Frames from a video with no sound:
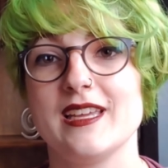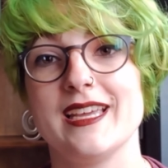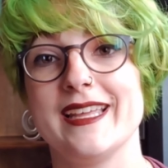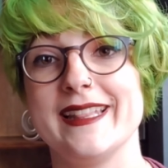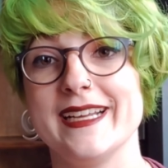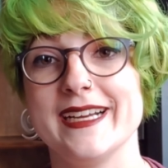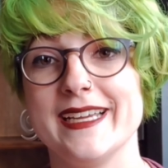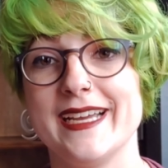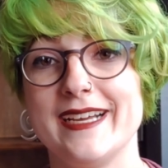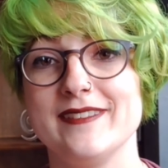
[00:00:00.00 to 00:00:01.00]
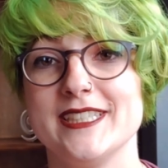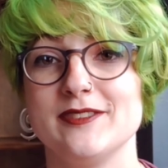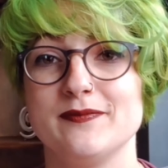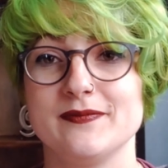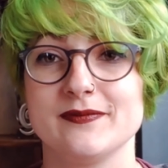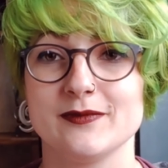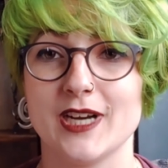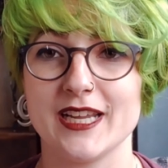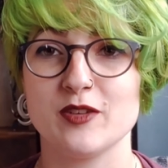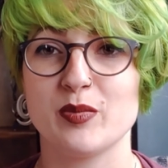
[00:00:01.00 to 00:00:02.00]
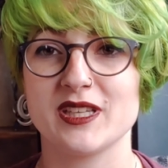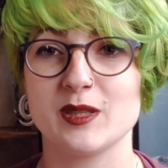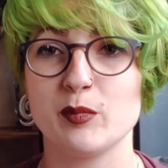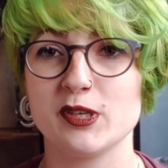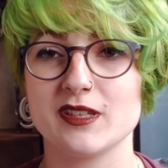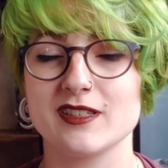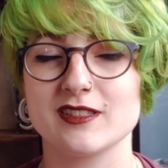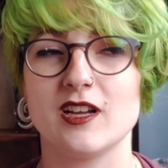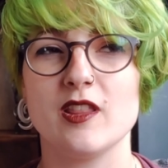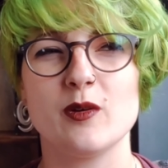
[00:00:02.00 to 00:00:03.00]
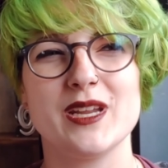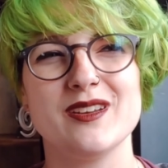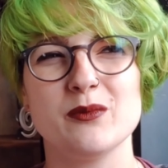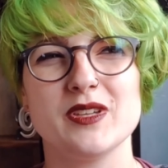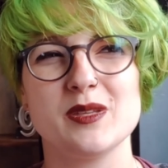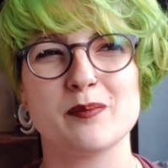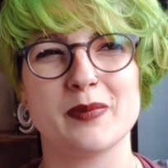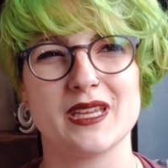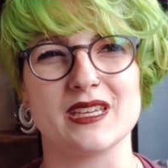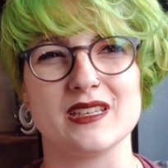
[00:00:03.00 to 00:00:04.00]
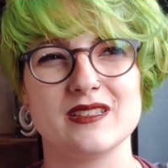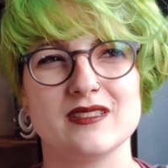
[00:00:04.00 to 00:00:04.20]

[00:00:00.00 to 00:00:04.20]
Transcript: And there you have it. Ryan picked the book. Although he didn't really pick it.